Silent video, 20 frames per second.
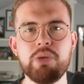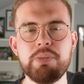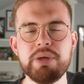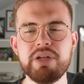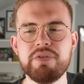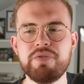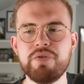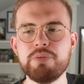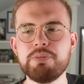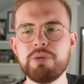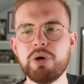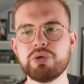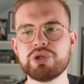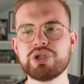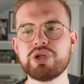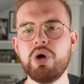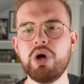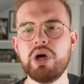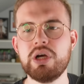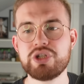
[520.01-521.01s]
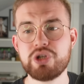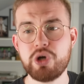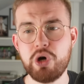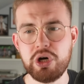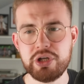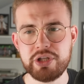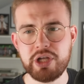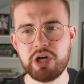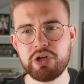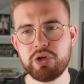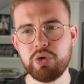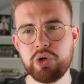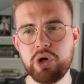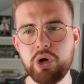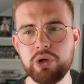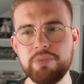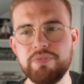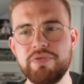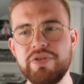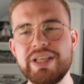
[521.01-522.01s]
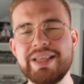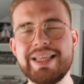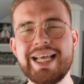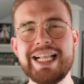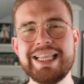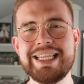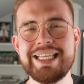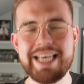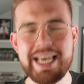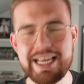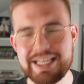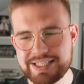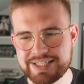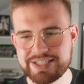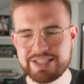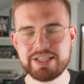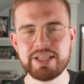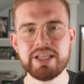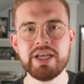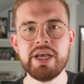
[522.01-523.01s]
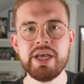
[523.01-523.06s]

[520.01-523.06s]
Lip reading: but the Football Scotland article calling him Vindal Jensen.